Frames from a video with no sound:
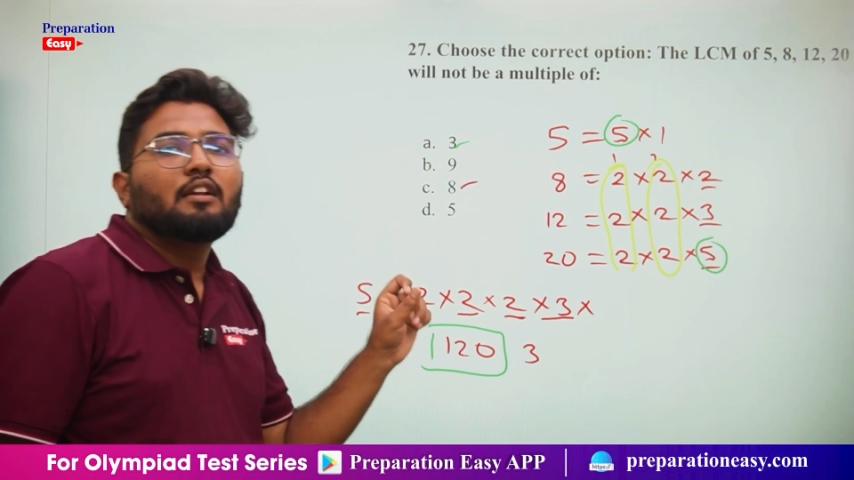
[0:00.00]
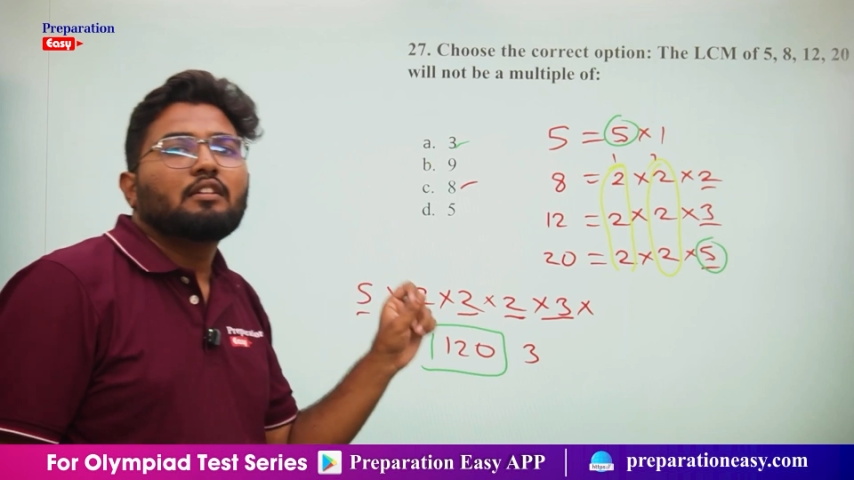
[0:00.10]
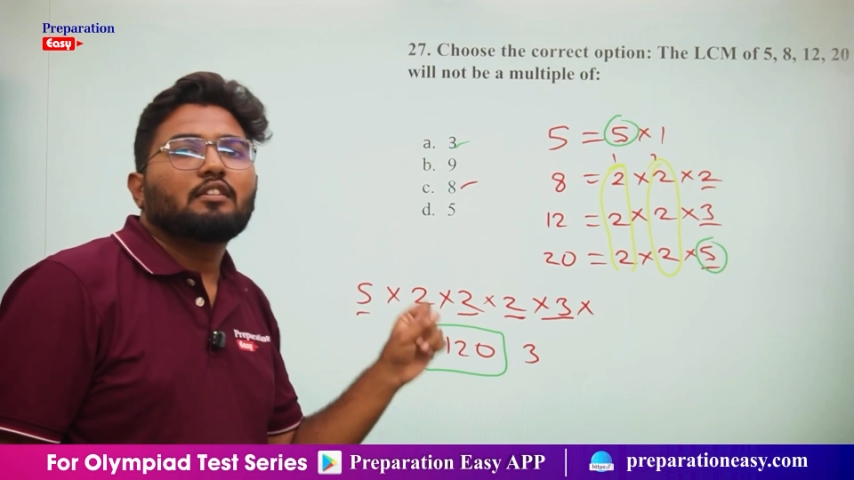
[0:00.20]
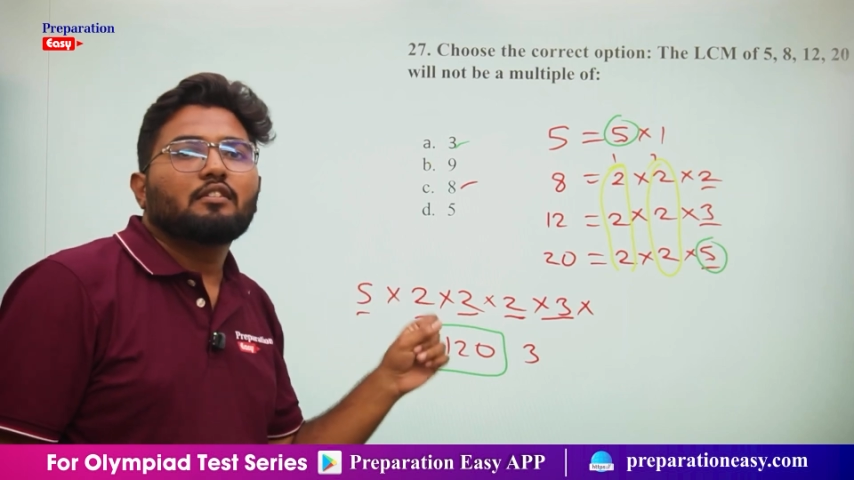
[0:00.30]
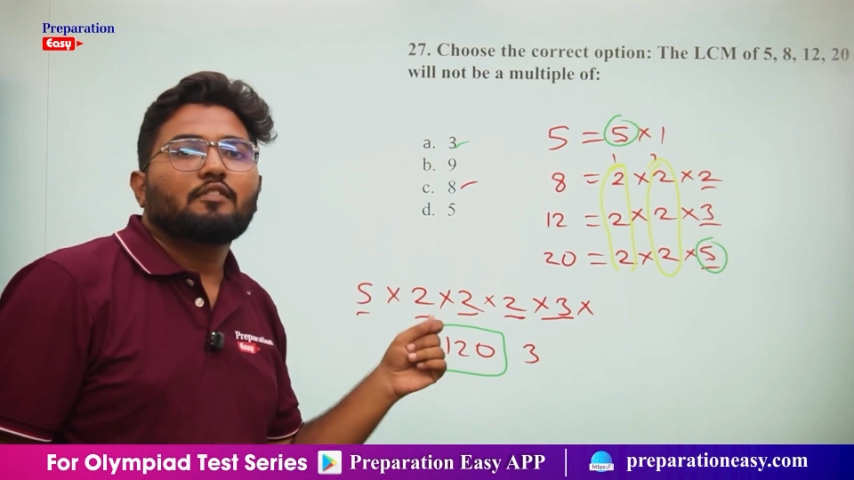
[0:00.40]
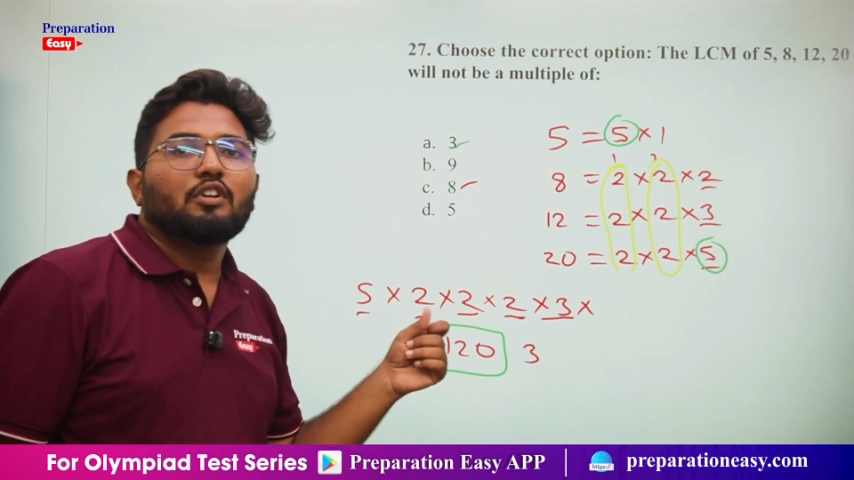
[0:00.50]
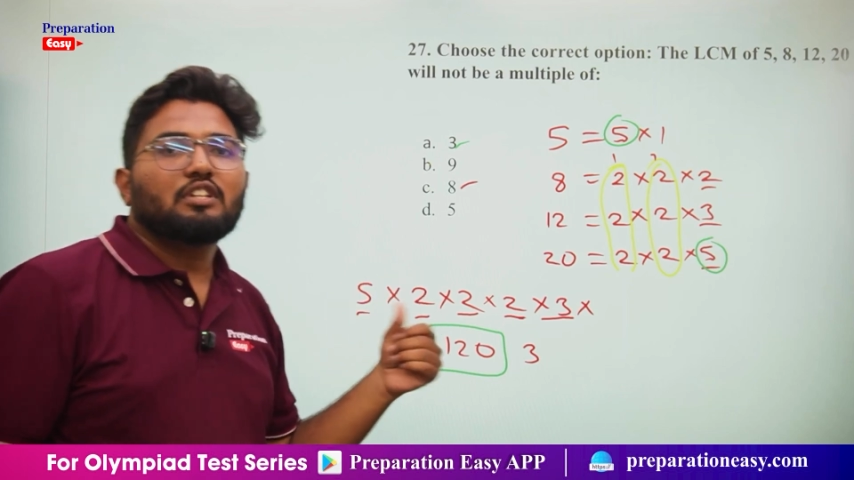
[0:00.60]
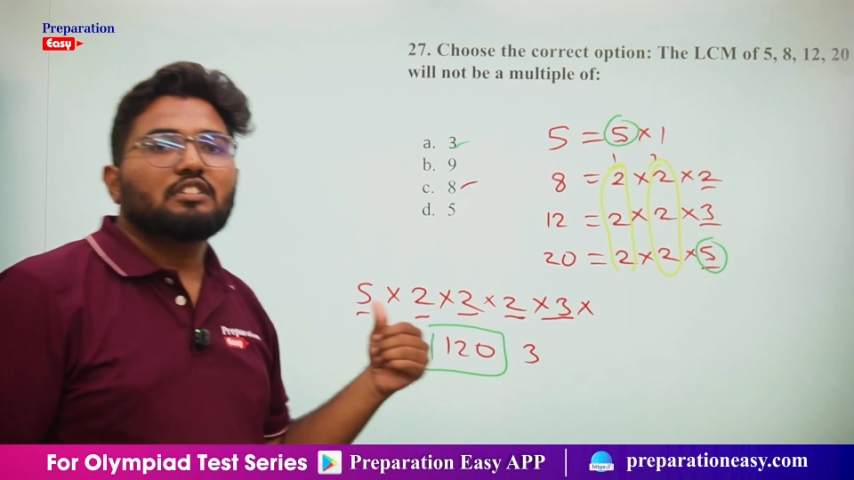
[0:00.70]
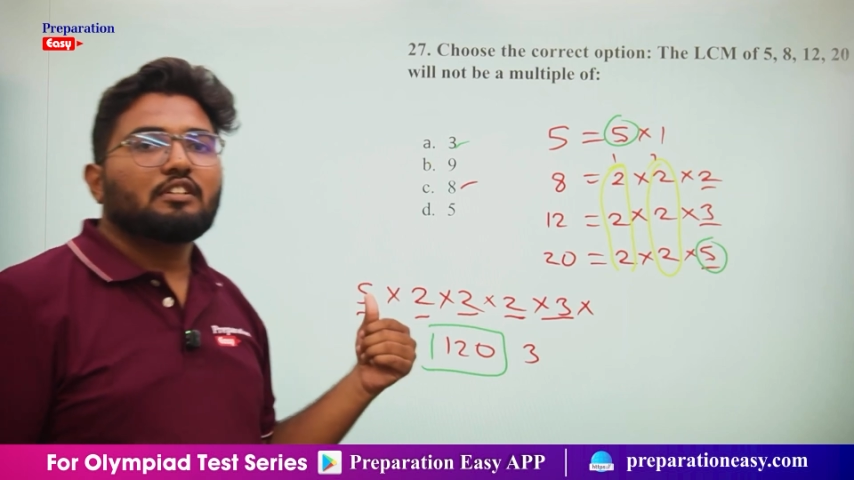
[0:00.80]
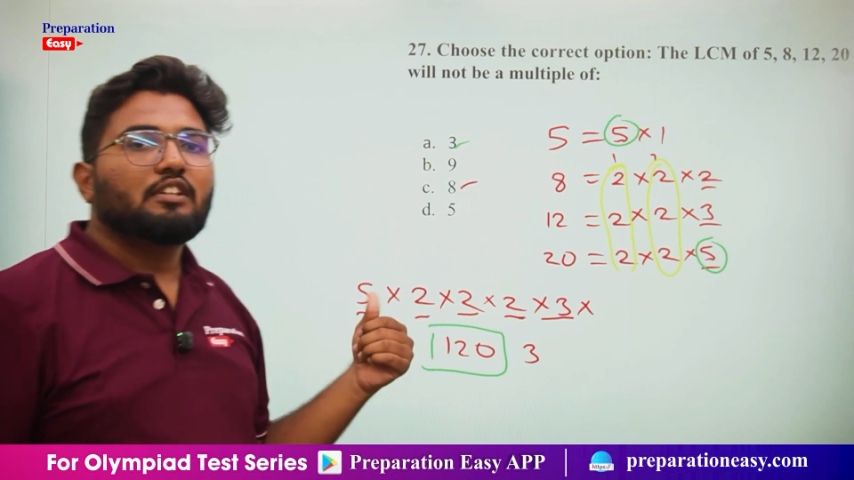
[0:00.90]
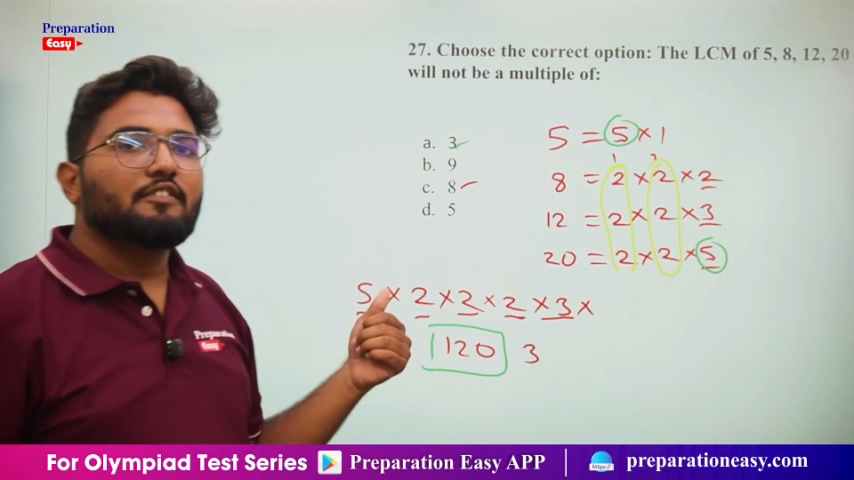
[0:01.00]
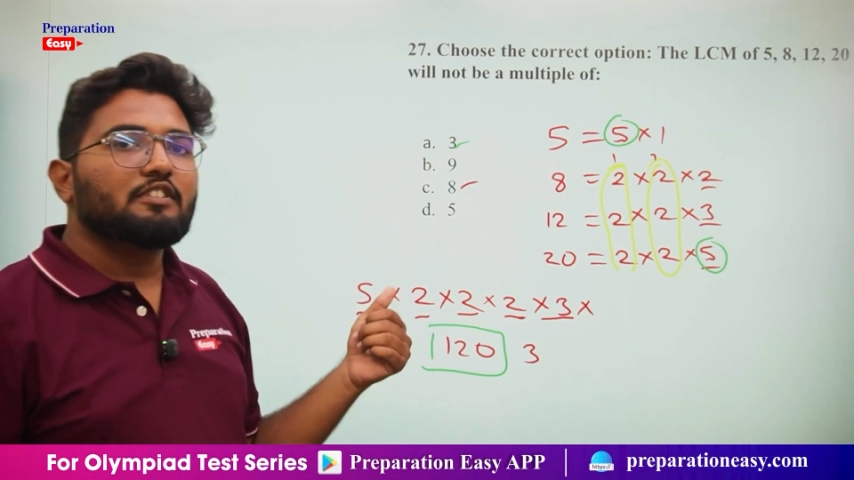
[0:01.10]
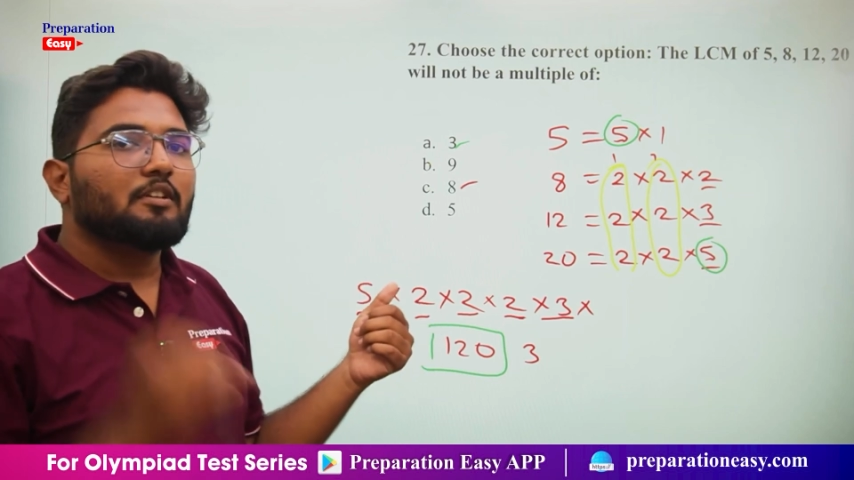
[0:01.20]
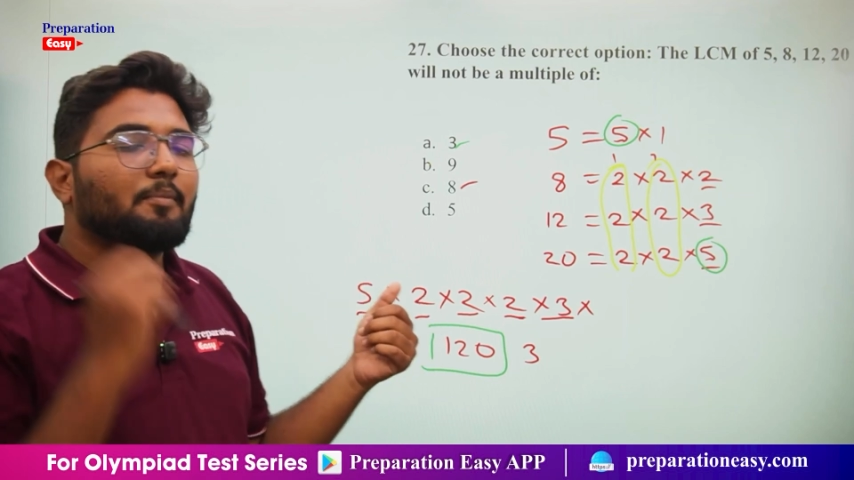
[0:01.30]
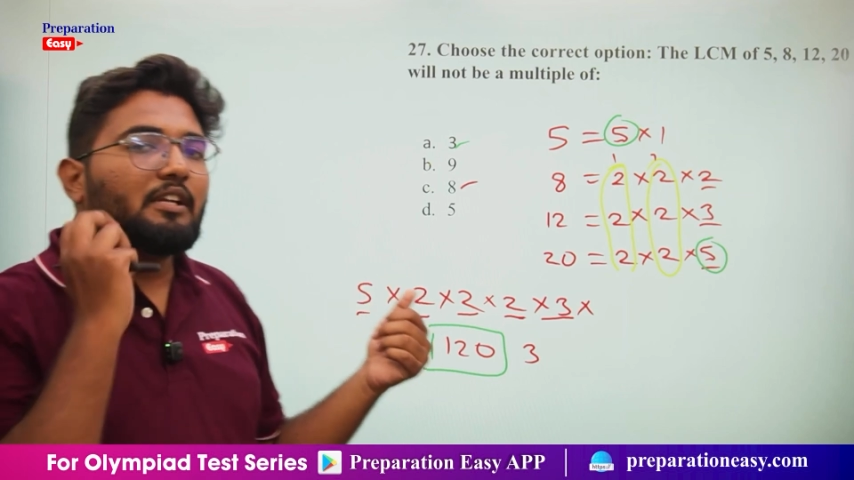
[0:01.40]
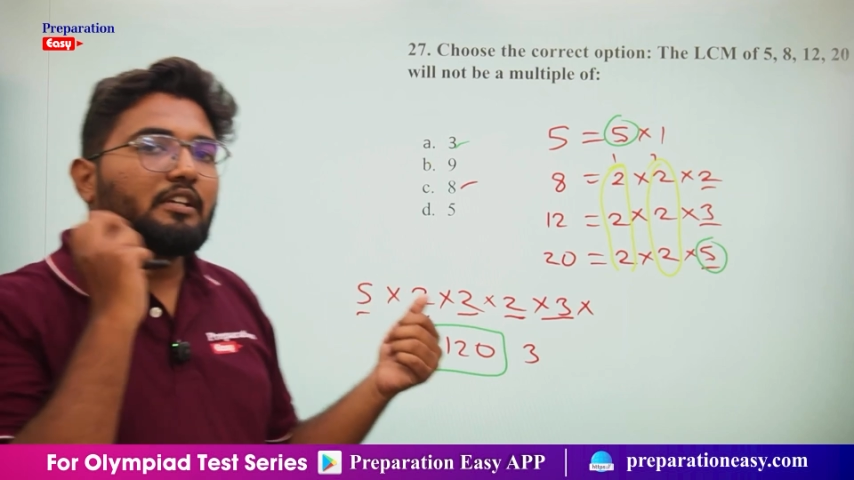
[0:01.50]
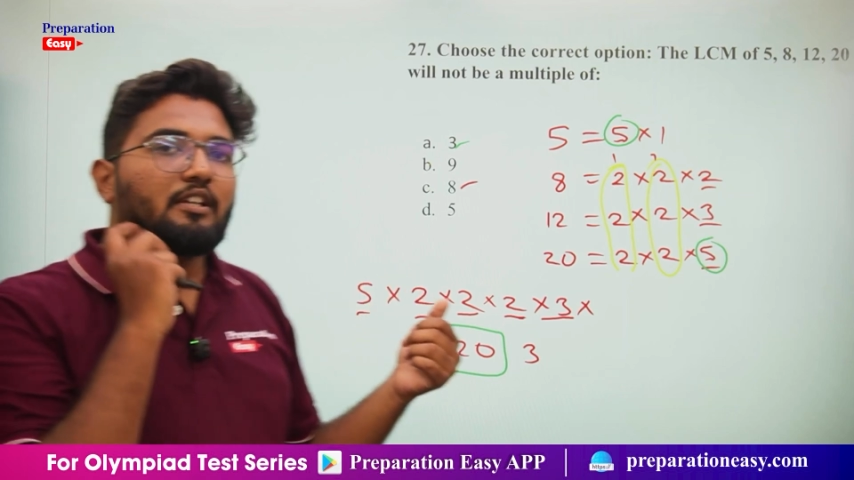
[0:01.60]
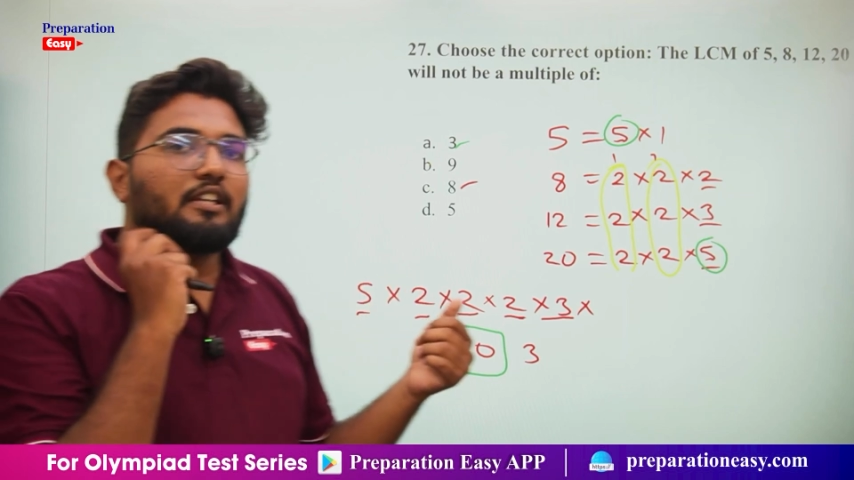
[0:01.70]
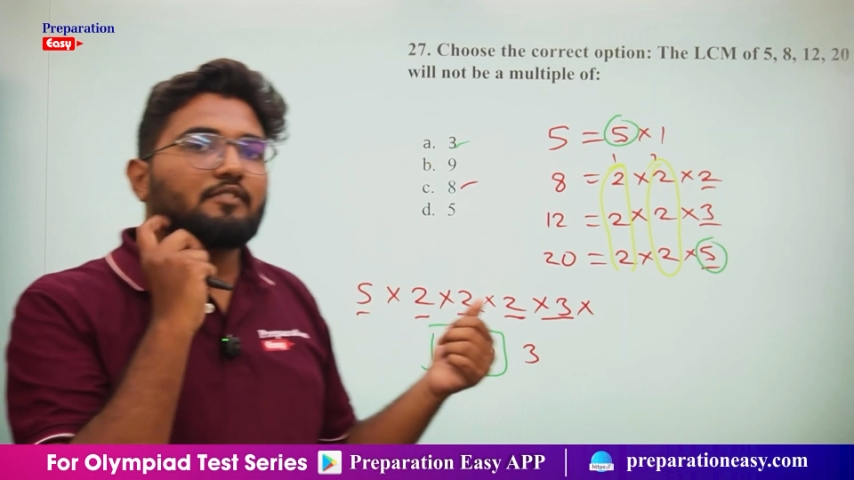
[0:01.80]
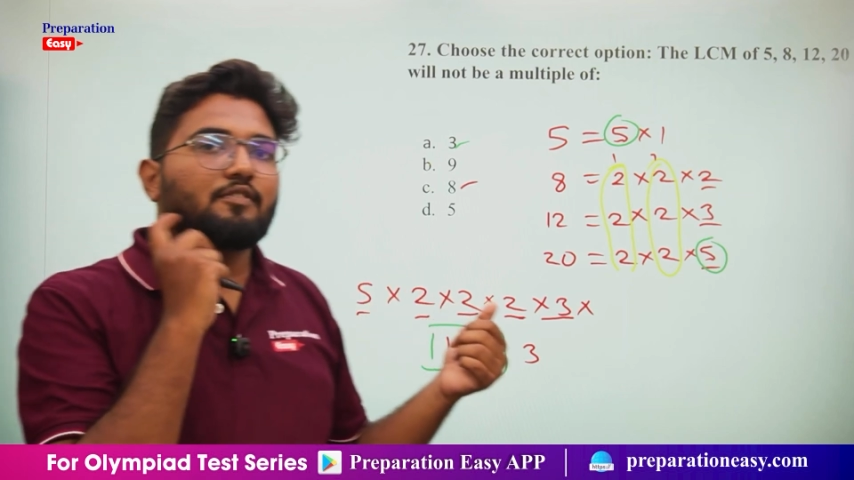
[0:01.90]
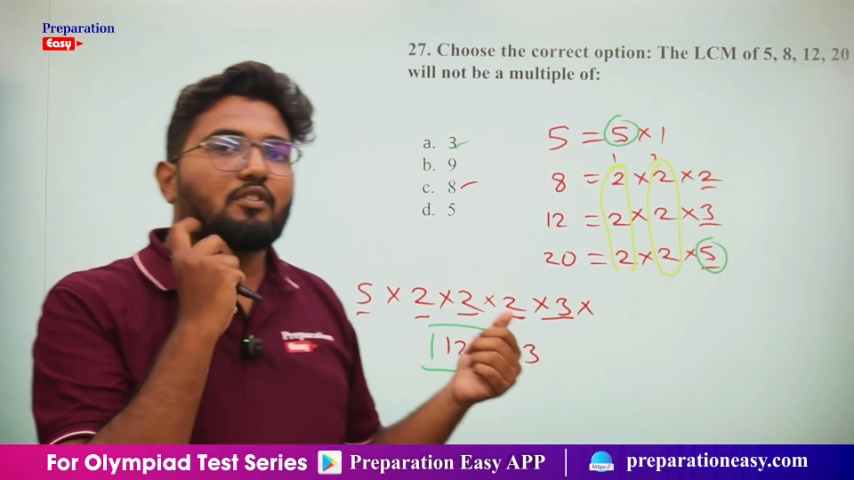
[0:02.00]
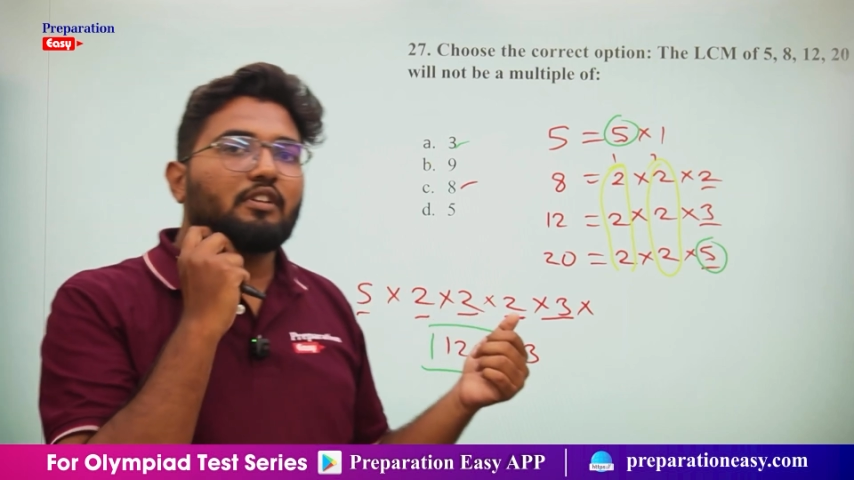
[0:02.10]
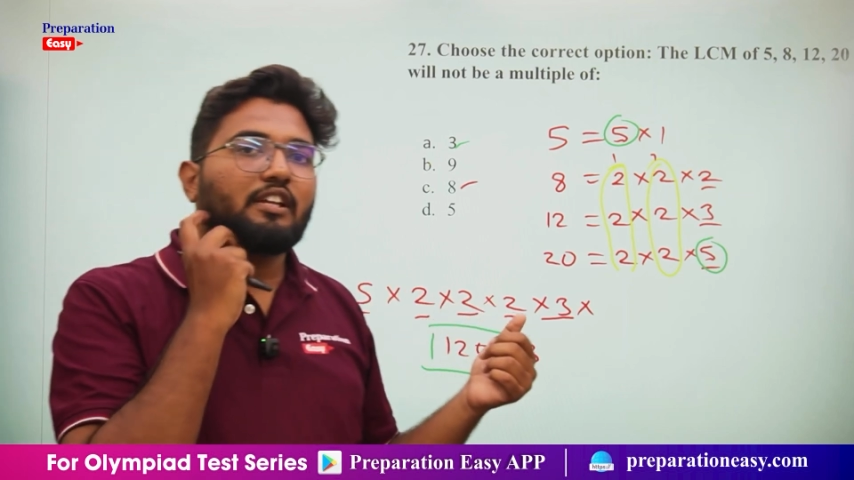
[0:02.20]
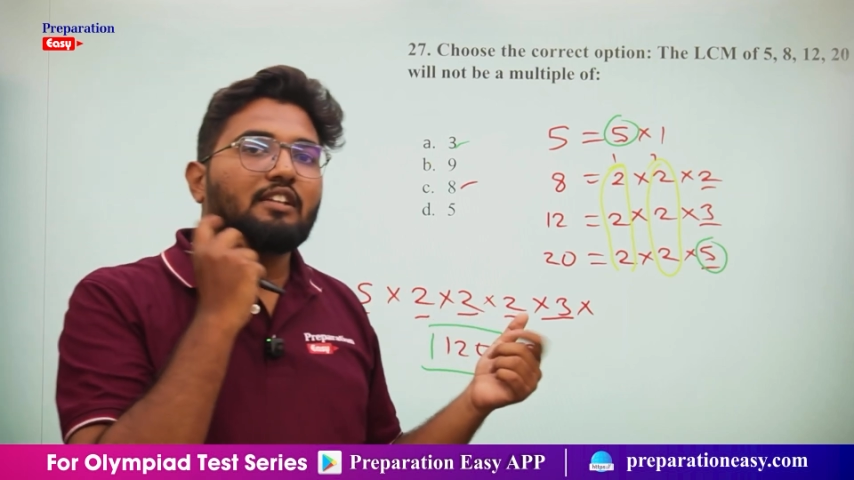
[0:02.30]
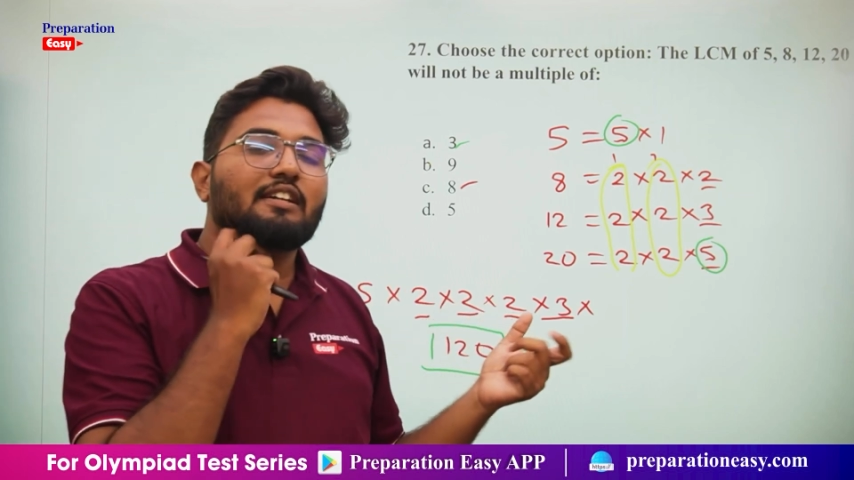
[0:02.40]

What is the divisibility test for 9?